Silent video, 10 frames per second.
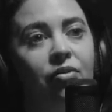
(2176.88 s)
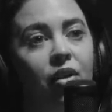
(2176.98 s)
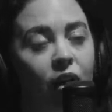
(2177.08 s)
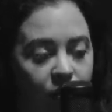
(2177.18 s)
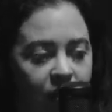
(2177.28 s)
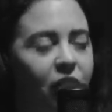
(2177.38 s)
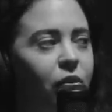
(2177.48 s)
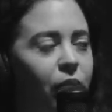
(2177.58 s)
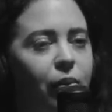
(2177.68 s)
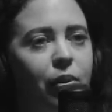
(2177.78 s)
the hotel
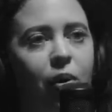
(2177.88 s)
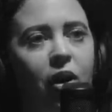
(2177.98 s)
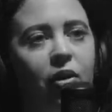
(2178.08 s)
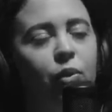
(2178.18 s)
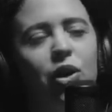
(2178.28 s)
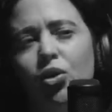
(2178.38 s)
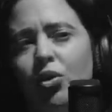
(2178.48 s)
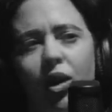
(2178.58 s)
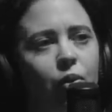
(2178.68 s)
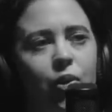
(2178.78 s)
where we were, and we knew
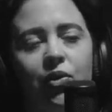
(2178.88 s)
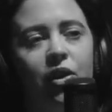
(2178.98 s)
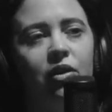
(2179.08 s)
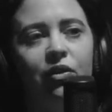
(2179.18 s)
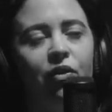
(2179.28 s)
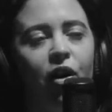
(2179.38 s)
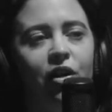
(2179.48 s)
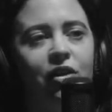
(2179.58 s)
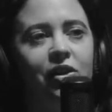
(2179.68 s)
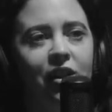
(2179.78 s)
that we were the only
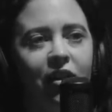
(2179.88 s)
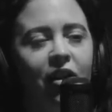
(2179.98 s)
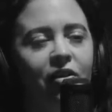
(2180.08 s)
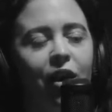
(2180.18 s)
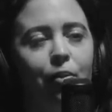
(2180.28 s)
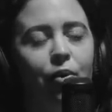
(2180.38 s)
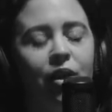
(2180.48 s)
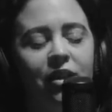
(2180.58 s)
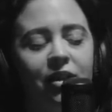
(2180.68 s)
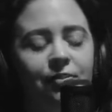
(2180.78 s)
foreigners in there at that
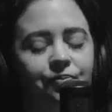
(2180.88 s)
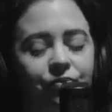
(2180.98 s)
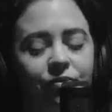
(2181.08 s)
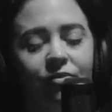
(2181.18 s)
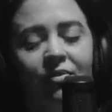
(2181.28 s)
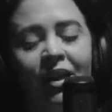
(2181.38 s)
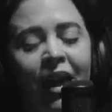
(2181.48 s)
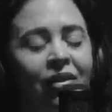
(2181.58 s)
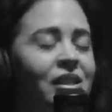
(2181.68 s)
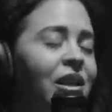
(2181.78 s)
point, and
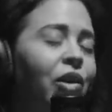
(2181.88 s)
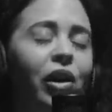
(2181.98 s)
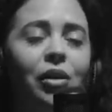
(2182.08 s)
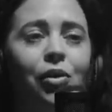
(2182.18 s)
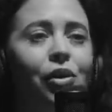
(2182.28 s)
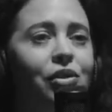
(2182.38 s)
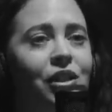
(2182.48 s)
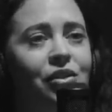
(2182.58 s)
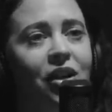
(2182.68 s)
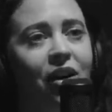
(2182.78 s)
and these incredible
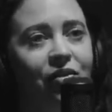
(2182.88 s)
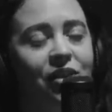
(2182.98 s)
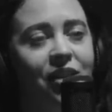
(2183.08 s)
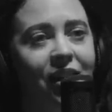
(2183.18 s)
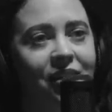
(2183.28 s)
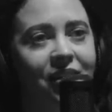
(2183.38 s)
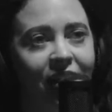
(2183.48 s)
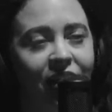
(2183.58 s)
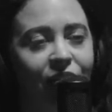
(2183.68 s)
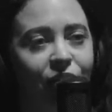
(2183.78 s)
hotel staff had
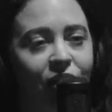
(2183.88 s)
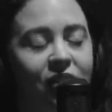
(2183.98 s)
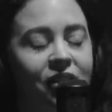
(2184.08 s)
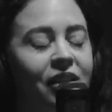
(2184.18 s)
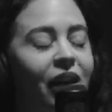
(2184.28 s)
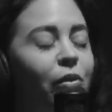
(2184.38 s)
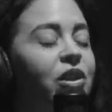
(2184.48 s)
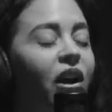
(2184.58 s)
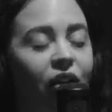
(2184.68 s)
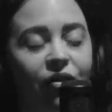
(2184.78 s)
stayed there for us, and they were
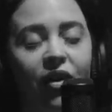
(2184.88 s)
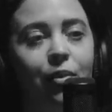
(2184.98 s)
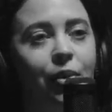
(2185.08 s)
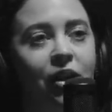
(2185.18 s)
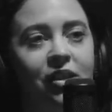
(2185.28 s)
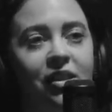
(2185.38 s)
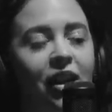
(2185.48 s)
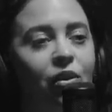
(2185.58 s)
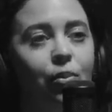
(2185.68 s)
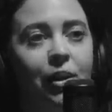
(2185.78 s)
terrified because
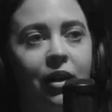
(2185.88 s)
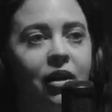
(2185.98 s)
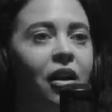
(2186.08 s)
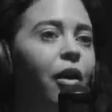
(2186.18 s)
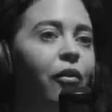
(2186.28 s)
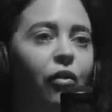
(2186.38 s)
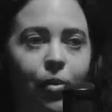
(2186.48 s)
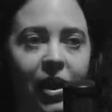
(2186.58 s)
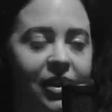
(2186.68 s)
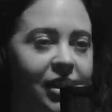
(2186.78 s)
they'd all been
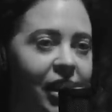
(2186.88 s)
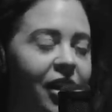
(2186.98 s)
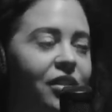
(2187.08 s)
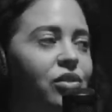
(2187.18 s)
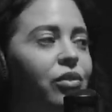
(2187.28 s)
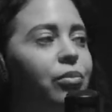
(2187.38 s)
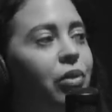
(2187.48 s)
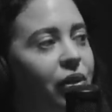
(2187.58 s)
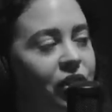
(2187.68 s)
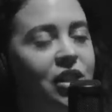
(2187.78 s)
former NDS or
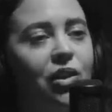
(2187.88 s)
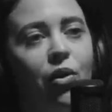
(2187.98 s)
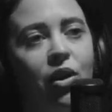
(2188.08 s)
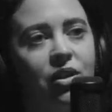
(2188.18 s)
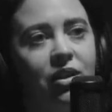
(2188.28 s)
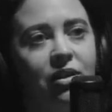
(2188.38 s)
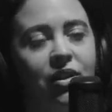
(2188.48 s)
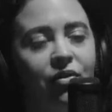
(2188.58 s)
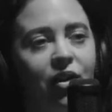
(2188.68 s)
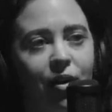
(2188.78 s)
previously worked in
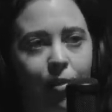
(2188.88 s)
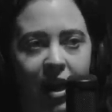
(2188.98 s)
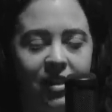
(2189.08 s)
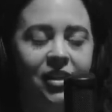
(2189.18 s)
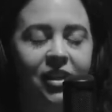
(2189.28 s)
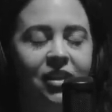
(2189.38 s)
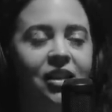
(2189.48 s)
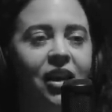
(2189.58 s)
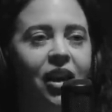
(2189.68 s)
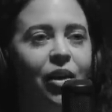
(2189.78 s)
different capacities
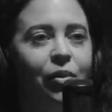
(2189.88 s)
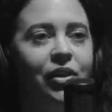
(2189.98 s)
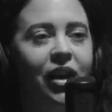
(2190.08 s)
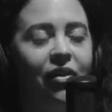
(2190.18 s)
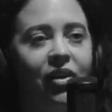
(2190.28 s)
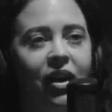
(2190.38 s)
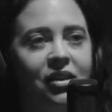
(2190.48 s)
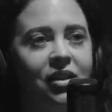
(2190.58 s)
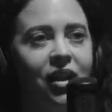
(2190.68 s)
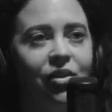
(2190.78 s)
with the
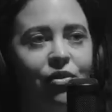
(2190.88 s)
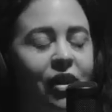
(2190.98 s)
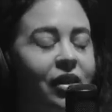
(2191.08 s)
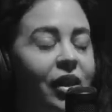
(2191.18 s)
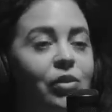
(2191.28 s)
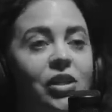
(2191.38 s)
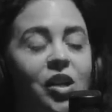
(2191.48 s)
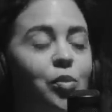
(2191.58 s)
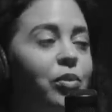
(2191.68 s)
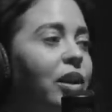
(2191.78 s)
Afghans, and I knew that they were
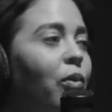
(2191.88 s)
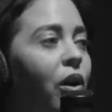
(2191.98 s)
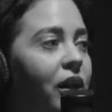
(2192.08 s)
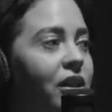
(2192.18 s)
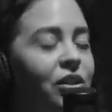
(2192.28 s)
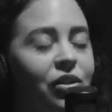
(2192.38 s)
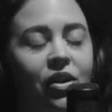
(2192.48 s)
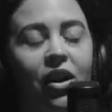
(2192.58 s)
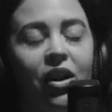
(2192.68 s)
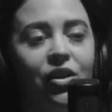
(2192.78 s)
desperately wanting to
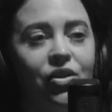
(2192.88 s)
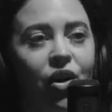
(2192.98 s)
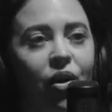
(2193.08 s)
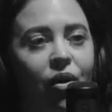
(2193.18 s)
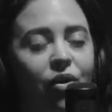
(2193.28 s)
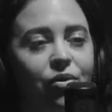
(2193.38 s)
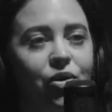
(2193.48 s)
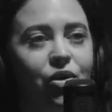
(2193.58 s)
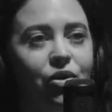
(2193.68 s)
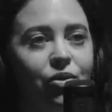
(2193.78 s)
to go home
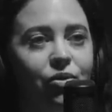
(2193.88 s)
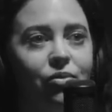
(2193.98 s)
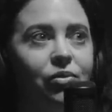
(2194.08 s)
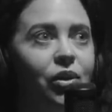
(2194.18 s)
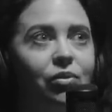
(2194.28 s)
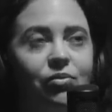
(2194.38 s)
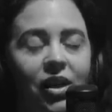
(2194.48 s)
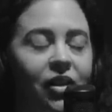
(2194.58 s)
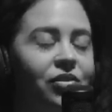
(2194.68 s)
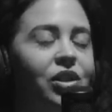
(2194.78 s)
to you know
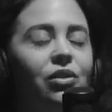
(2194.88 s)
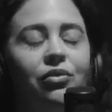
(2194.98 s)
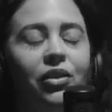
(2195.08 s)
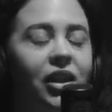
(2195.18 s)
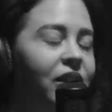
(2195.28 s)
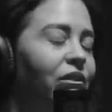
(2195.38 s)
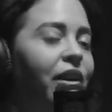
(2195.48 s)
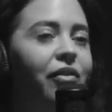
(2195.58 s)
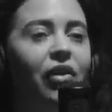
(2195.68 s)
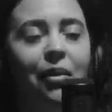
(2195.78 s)
safety or flee or
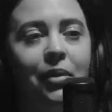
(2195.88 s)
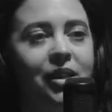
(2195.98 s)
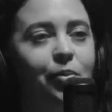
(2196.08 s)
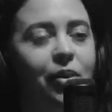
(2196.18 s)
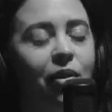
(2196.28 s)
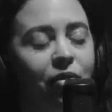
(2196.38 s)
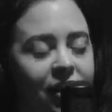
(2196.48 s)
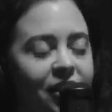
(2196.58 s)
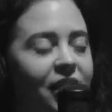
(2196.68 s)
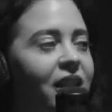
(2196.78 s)
their families, but they
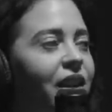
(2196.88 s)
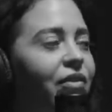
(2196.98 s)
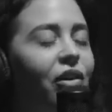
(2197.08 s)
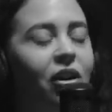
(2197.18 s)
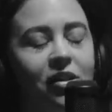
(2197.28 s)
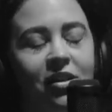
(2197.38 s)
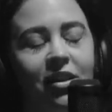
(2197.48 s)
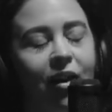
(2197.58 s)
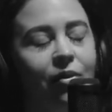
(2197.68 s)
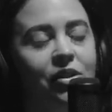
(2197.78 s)
really stayed there for us,
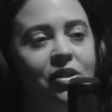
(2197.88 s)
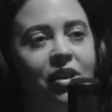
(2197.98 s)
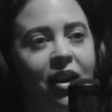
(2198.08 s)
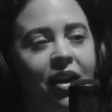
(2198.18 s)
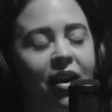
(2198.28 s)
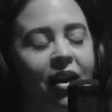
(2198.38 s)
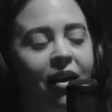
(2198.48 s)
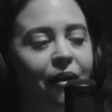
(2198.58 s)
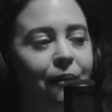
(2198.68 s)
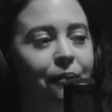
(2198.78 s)
and that was
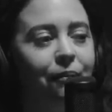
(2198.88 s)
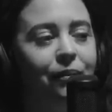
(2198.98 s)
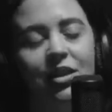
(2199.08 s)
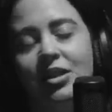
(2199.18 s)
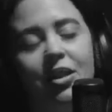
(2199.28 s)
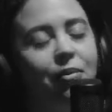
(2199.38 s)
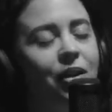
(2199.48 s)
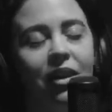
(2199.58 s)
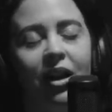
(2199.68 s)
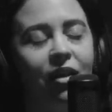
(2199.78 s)
um, just
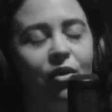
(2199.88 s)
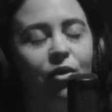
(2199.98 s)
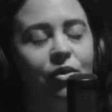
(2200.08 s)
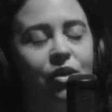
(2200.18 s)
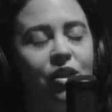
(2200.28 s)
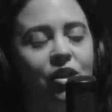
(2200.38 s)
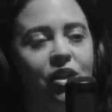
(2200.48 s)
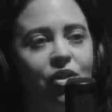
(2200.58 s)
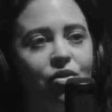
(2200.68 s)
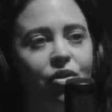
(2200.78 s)
something that I thought was just
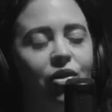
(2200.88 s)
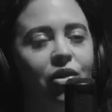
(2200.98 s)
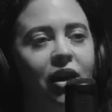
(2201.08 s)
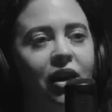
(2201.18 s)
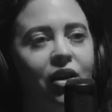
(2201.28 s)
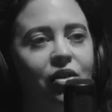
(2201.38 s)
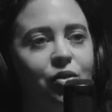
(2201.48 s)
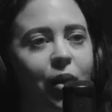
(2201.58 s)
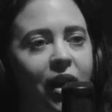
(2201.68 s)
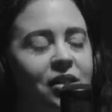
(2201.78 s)
extraordinary, and it goes
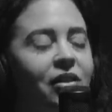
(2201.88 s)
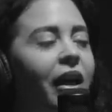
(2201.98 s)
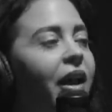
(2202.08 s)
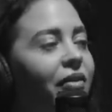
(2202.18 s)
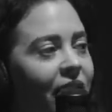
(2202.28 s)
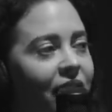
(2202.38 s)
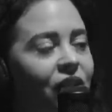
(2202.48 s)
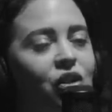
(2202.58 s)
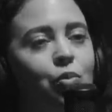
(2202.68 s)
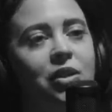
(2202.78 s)
back to that Afghan
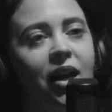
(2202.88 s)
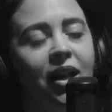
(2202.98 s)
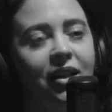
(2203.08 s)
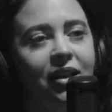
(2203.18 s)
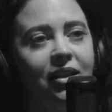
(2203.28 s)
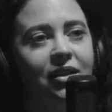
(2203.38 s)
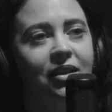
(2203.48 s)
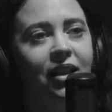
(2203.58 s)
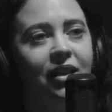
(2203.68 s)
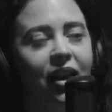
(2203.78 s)
hospitality
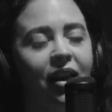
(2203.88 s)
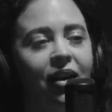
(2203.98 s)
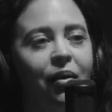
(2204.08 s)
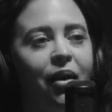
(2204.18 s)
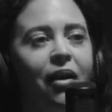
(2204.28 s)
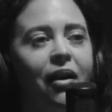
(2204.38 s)
and, and care.